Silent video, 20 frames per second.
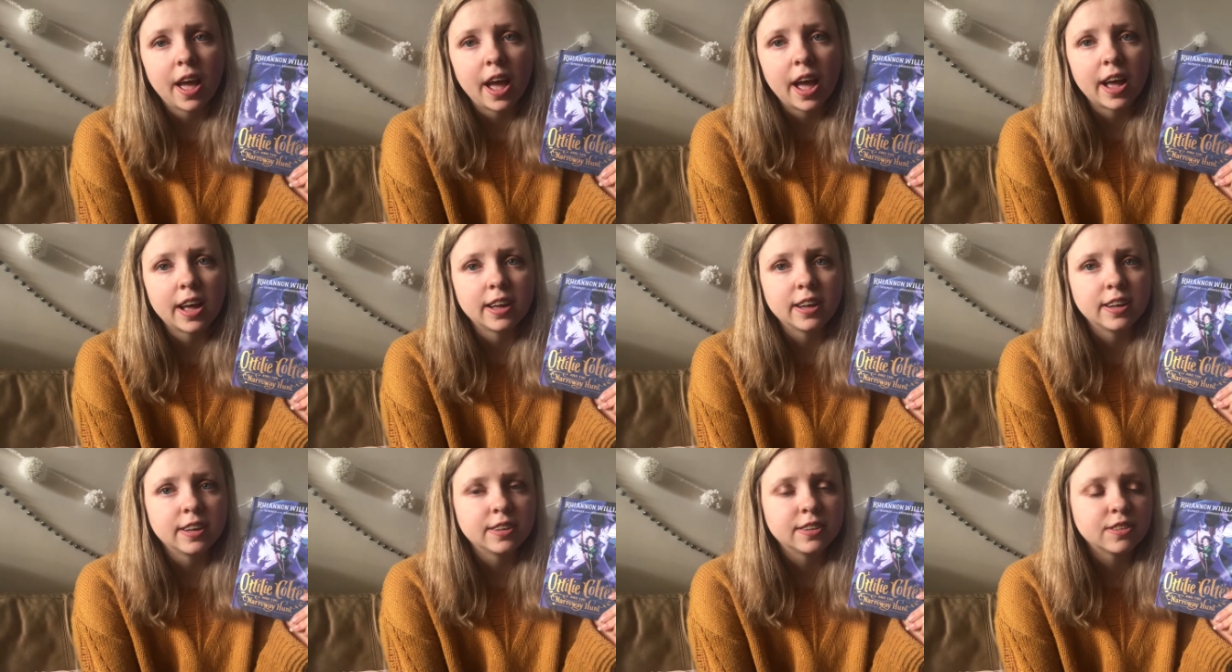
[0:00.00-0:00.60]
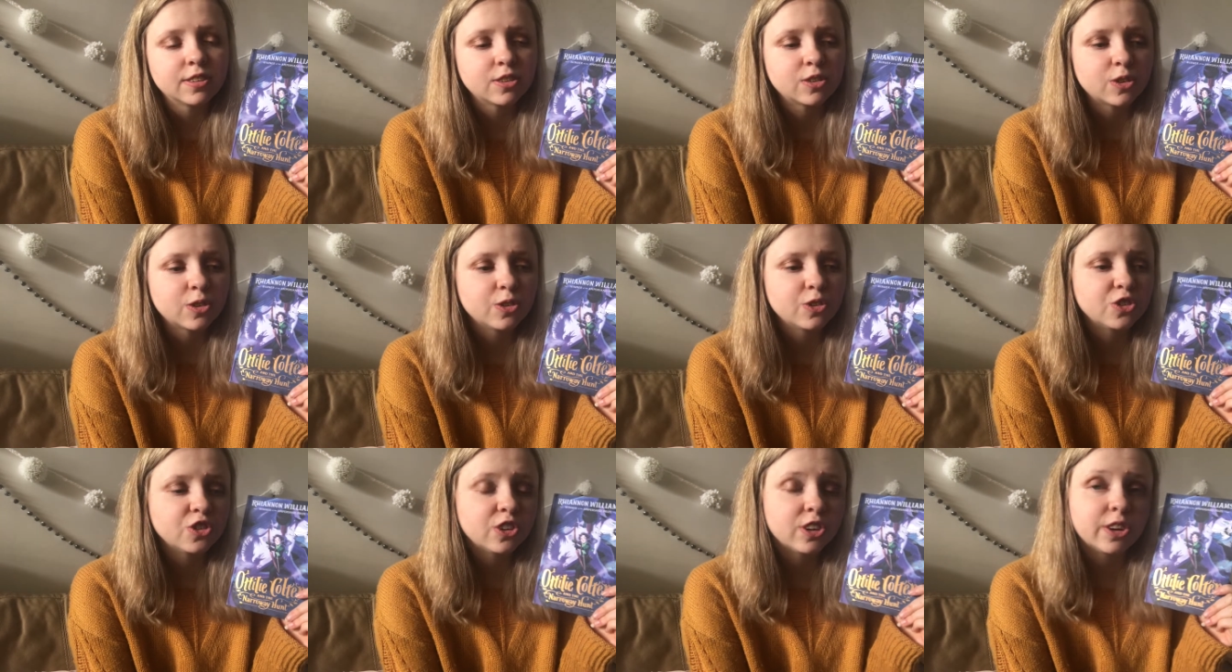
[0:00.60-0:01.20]
and
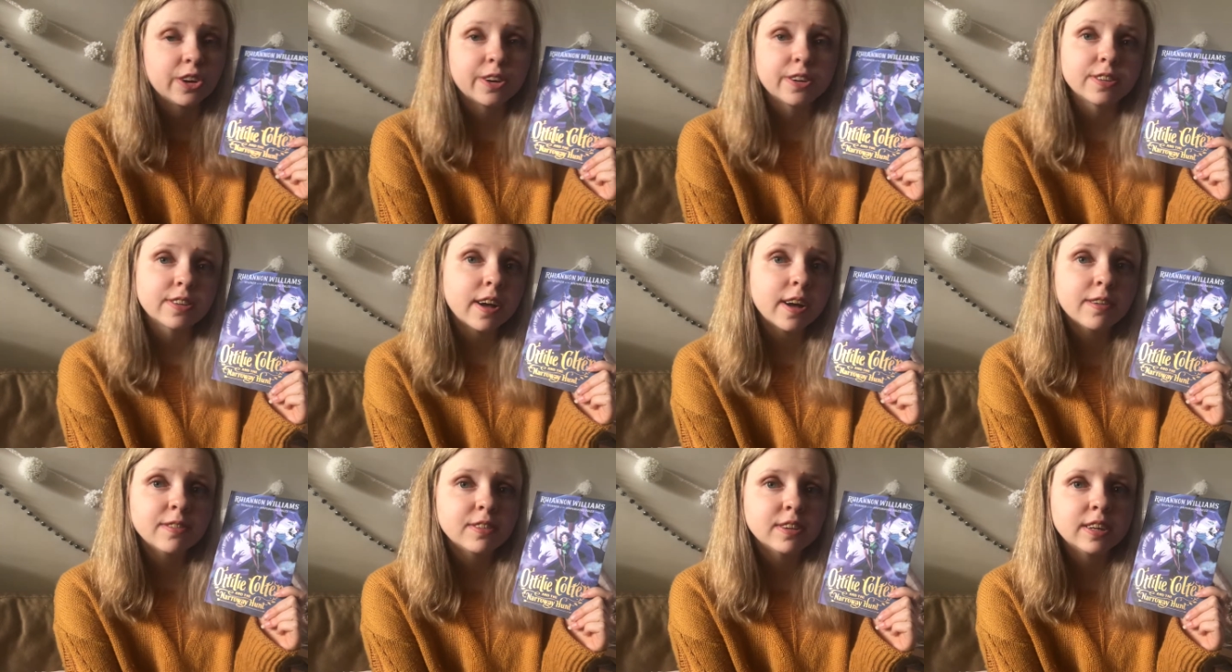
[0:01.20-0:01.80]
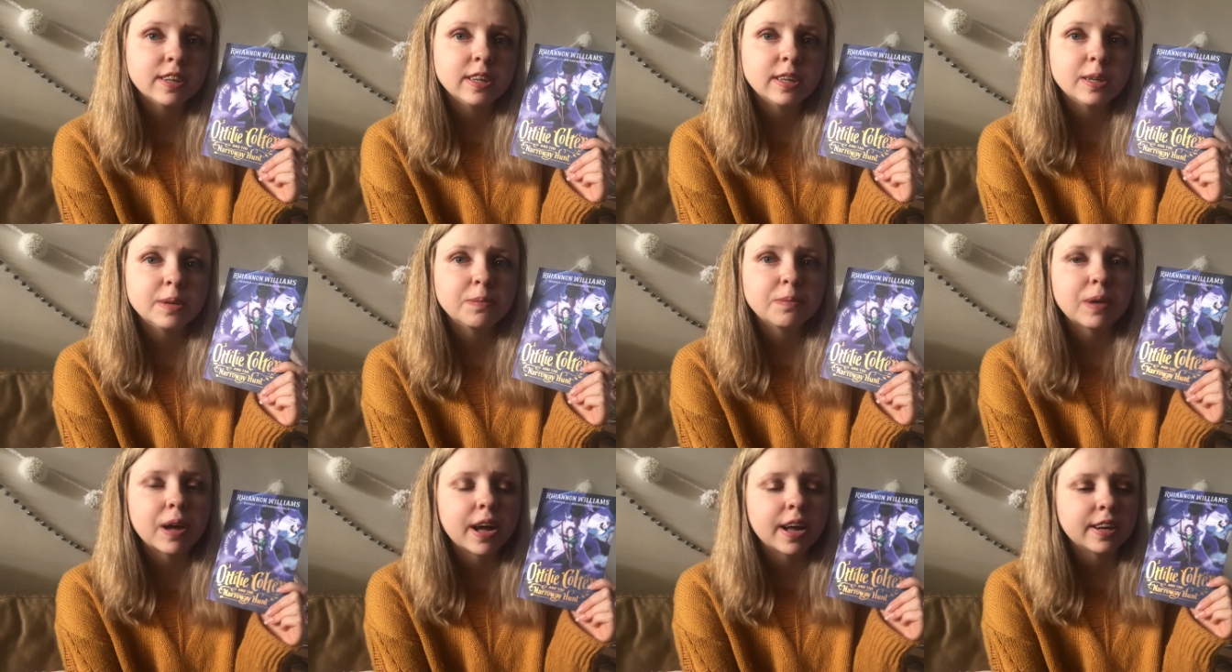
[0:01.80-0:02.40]
so she goes after
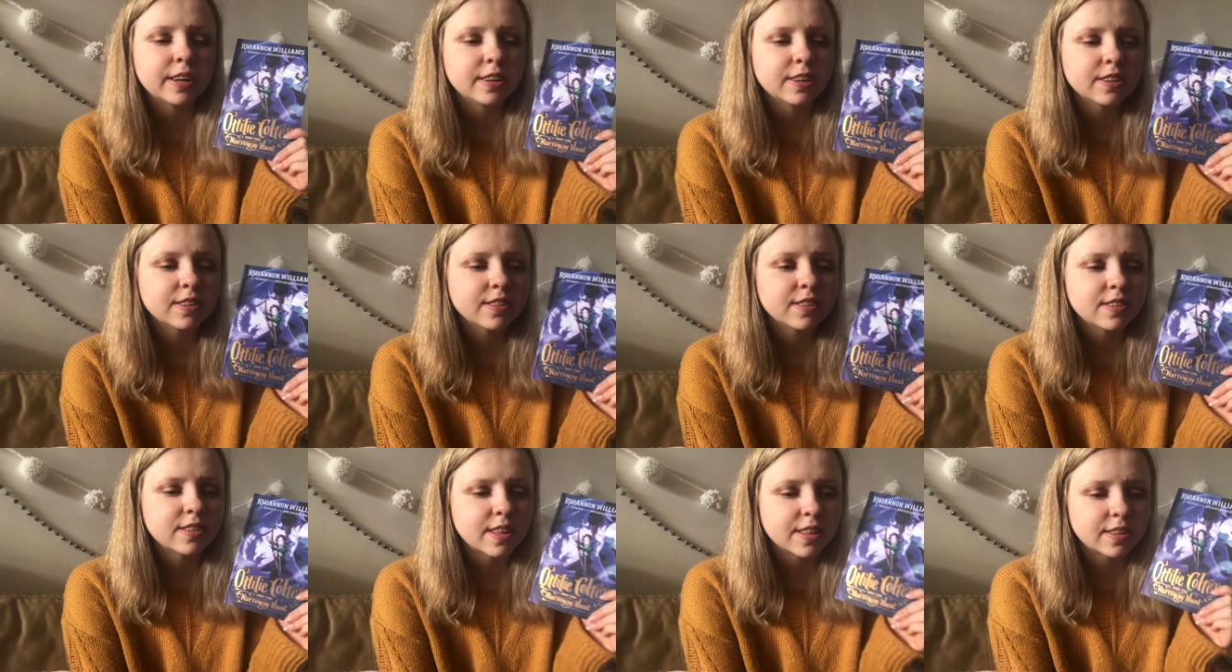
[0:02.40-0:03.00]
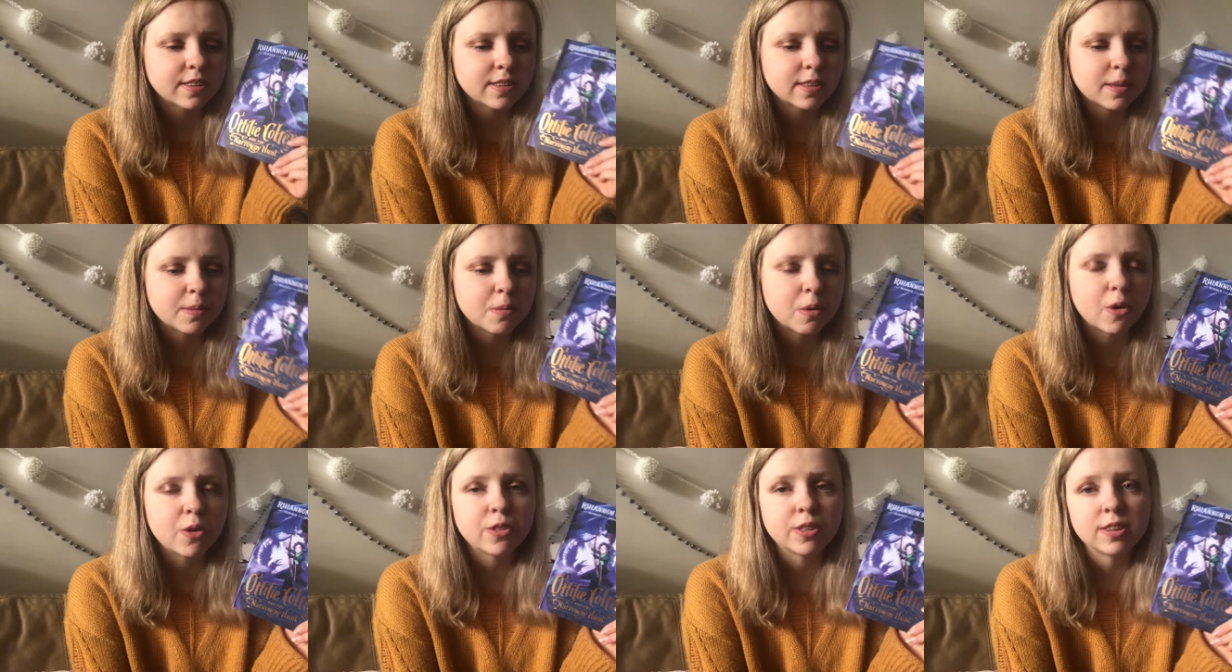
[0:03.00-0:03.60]
him, and it sets them
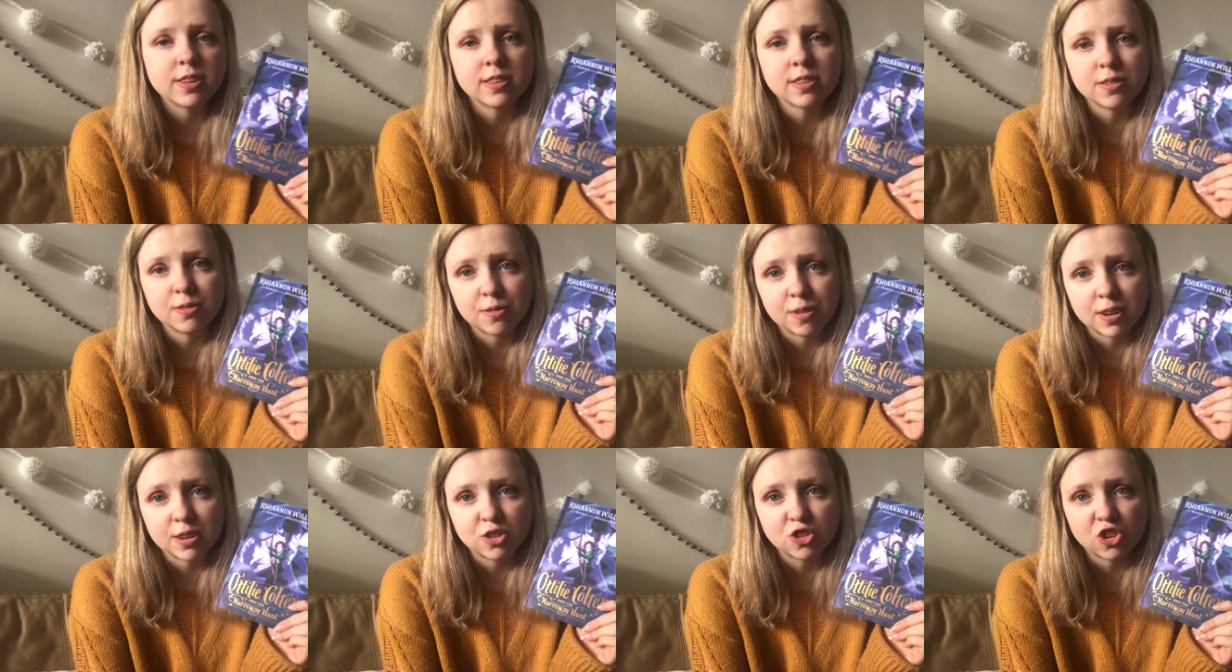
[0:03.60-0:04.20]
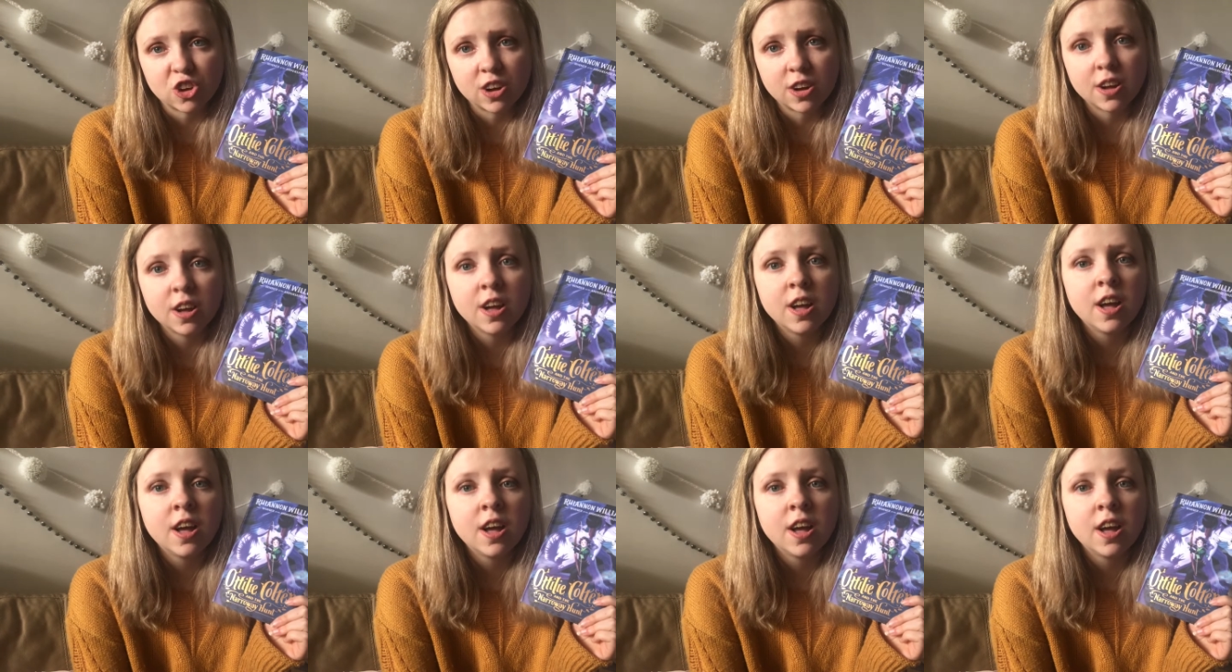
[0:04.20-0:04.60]
on this adventure.